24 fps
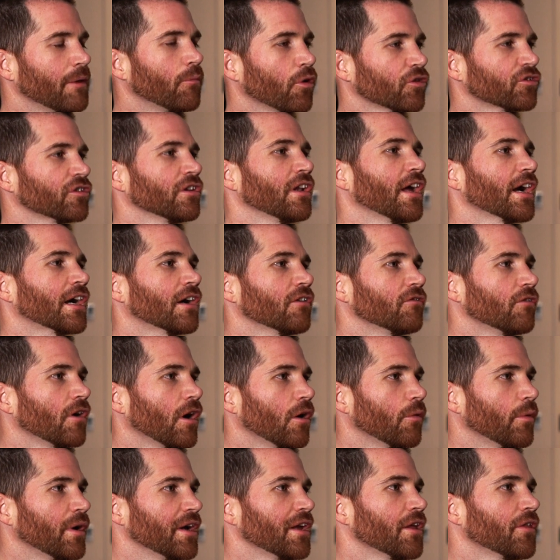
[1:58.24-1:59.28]
it wasn't like a
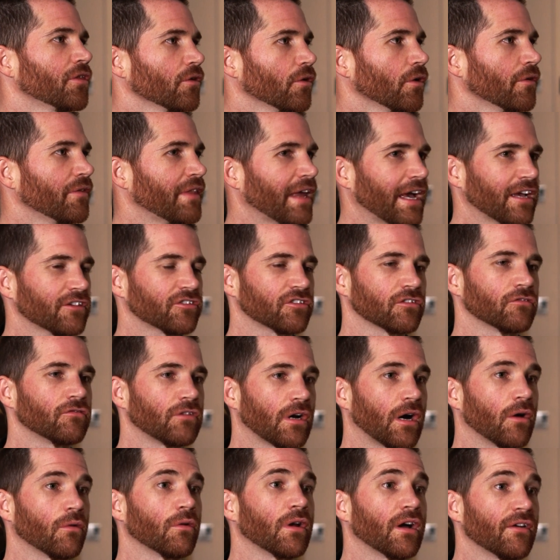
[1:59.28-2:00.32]
role where you thought, that's a
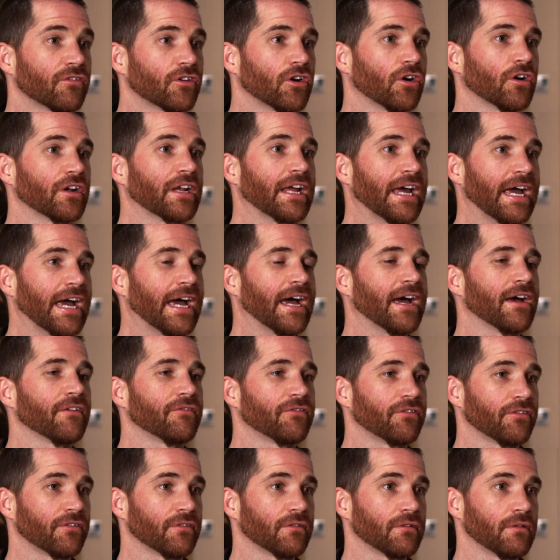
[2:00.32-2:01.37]
role I've got to
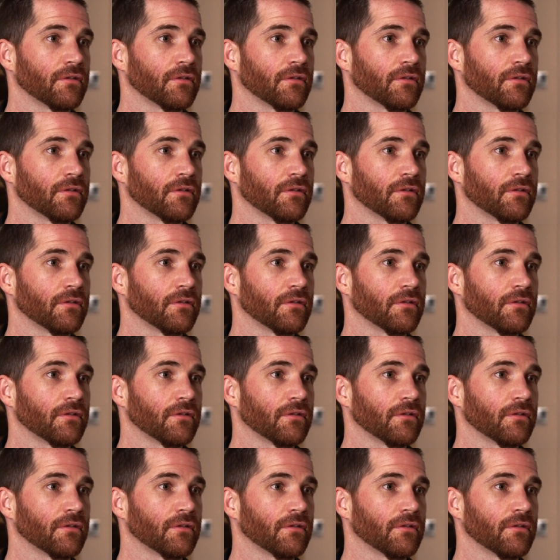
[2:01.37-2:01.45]
have.